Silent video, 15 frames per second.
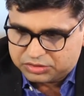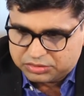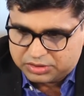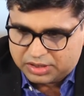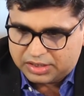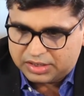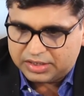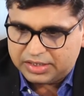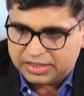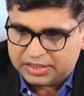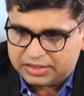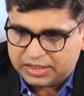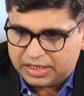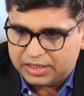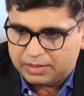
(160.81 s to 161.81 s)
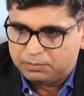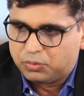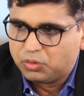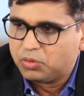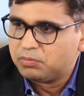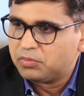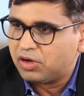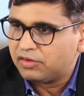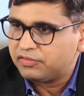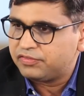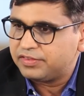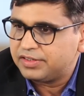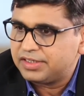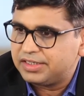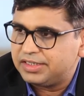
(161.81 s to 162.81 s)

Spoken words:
to the entire boom of